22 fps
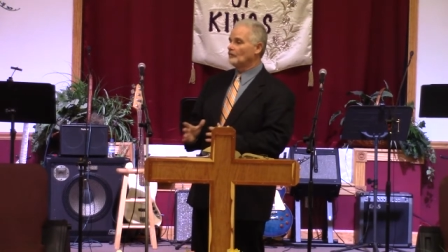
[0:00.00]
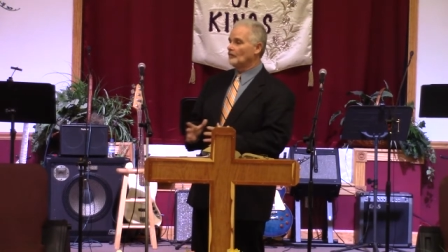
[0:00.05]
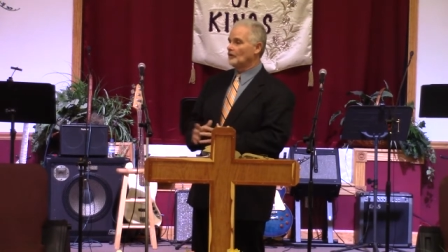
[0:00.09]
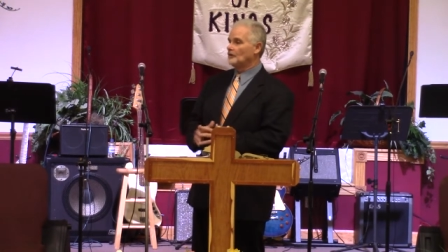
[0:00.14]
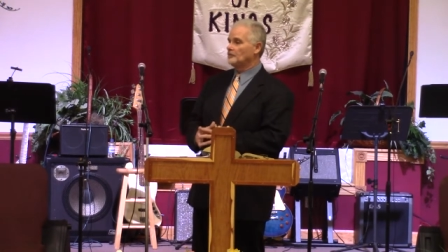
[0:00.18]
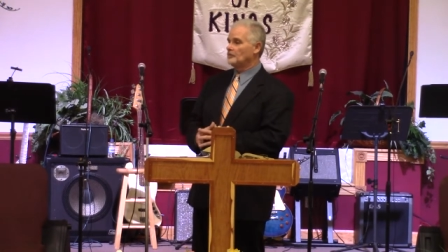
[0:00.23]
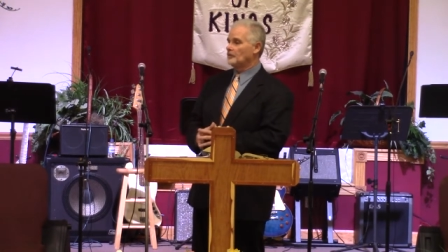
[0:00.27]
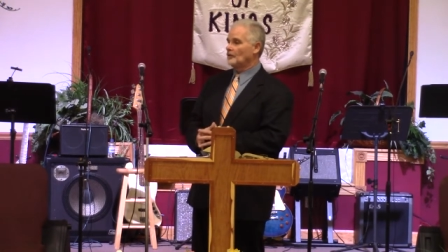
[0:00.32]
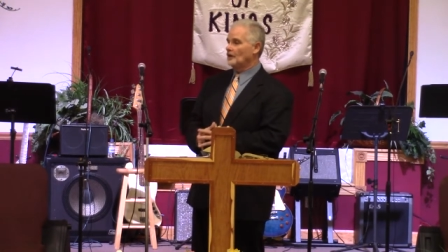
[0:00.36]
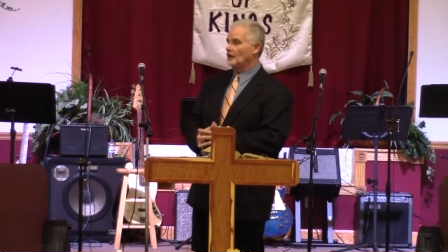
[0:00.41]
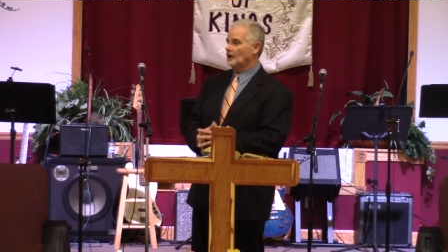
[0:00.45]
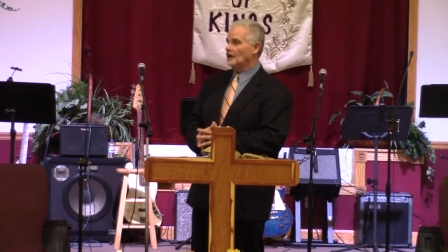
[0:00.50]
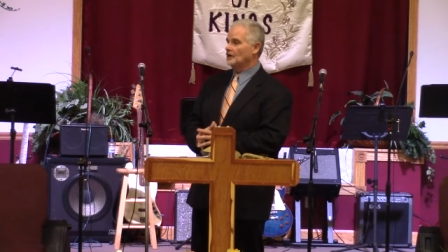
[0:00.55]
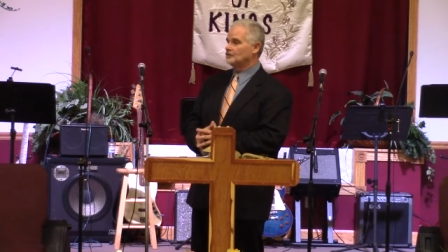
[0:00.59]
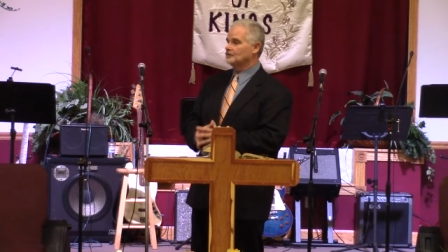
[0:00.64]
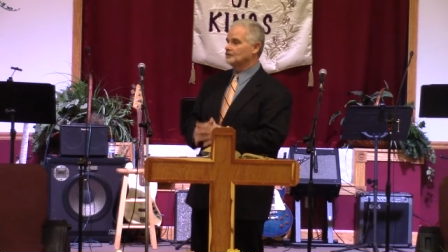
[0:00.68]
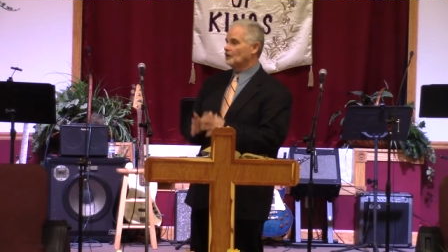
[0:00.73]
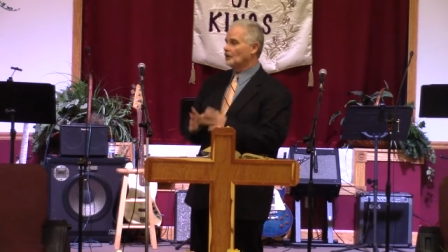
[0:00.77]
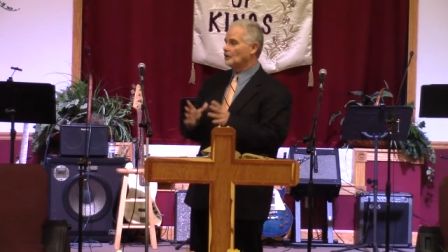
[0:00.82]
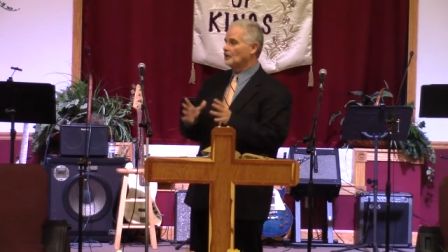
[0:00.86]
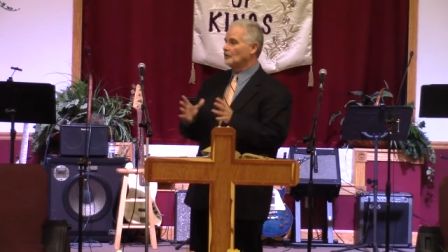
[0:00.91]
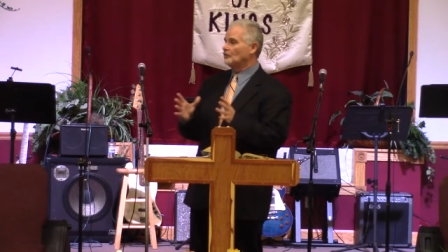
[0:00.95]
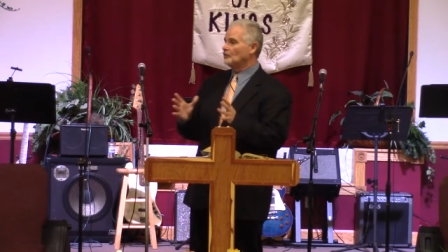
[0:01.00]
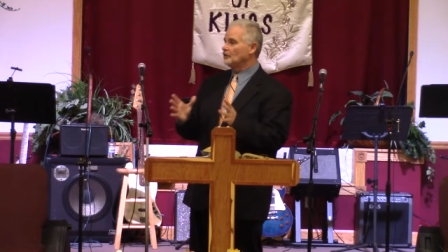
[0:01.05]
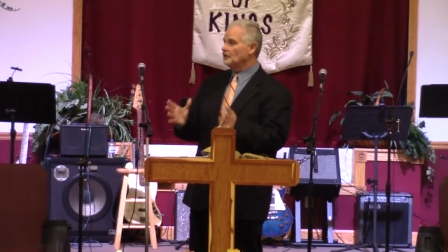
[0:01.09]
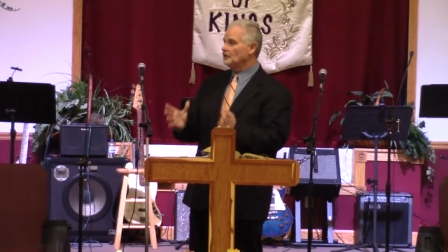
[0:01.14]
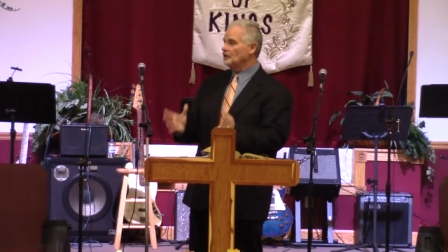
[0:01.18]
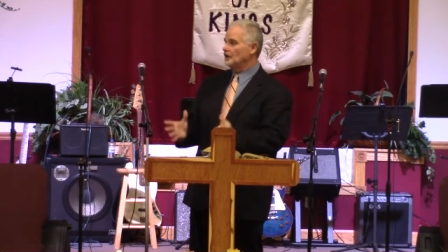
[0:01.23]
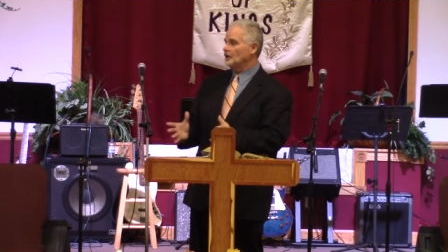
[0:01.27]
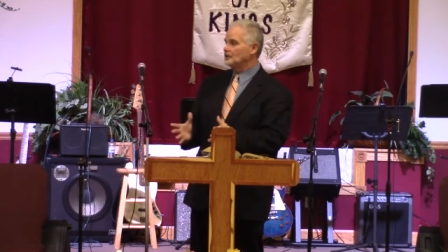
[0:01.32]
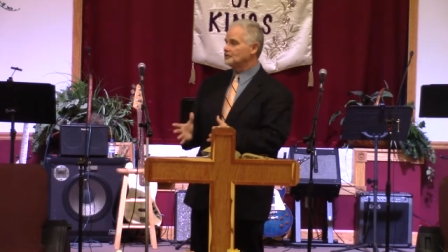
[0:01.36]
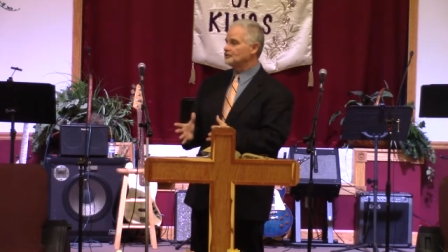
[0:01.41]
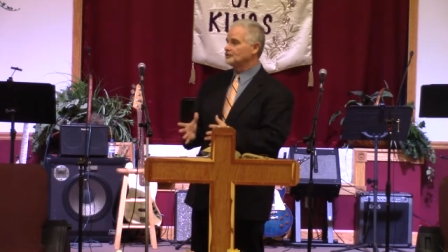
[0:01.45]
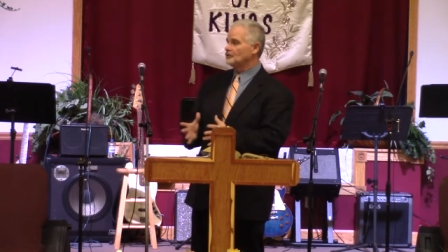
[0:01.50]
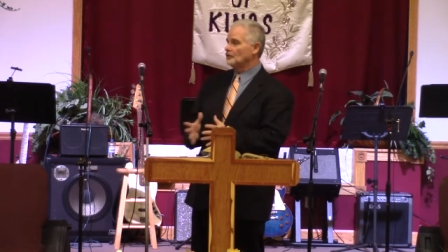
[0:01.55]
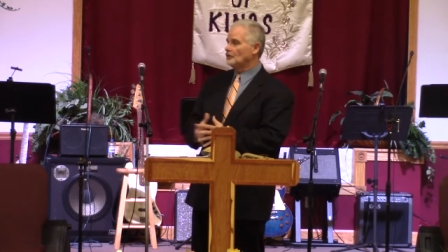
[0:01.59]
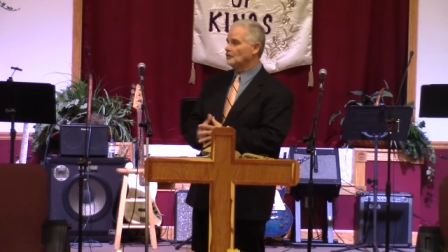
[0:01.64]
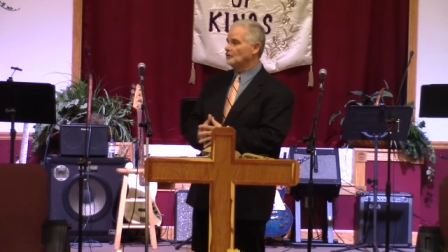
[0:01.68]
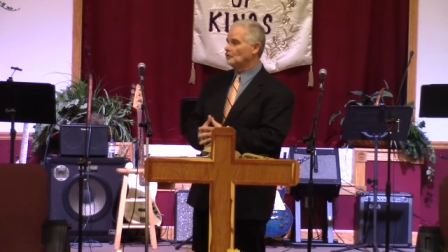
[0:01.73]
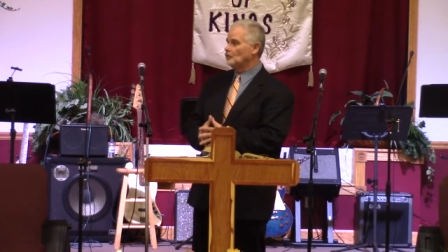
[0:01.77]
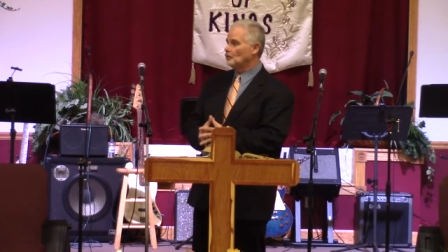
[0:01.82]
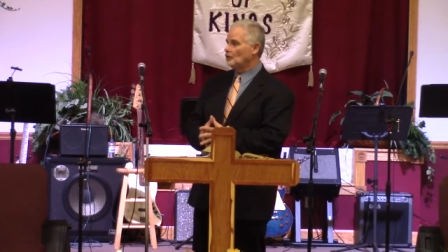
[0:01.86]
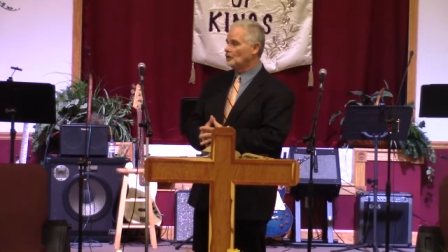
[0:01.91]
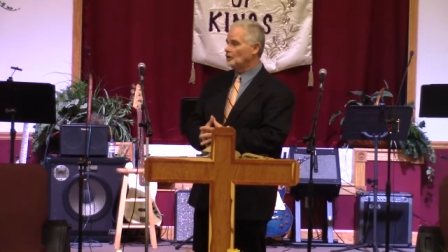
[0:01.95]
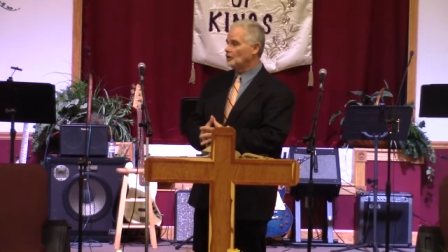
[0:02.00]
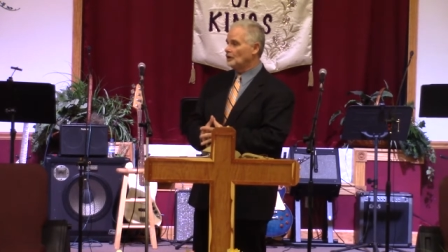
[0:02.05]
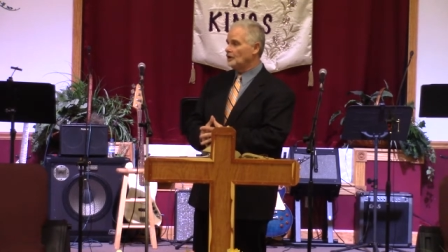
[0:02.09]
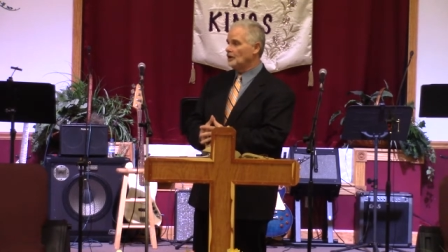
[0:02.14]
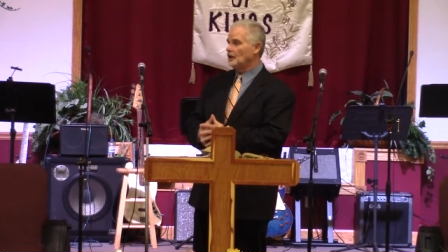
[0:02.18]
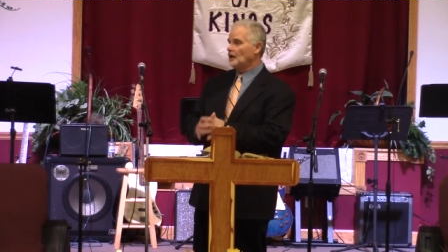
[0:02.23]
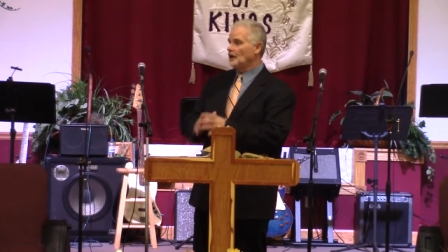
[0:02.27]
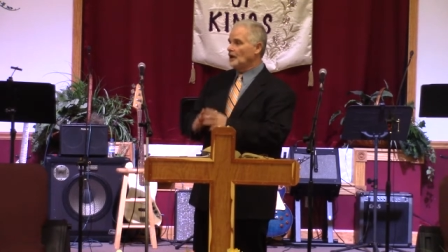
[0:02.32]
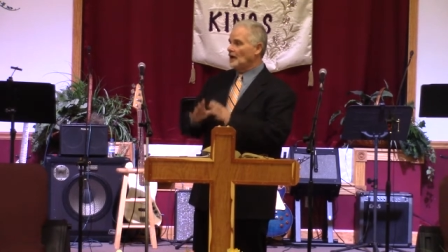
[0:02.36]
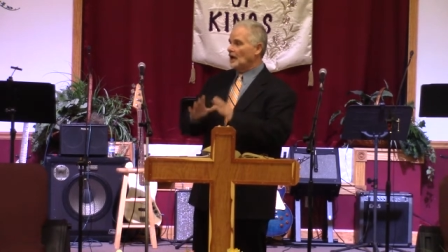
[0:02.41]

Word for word: of our prayers, not only yes on one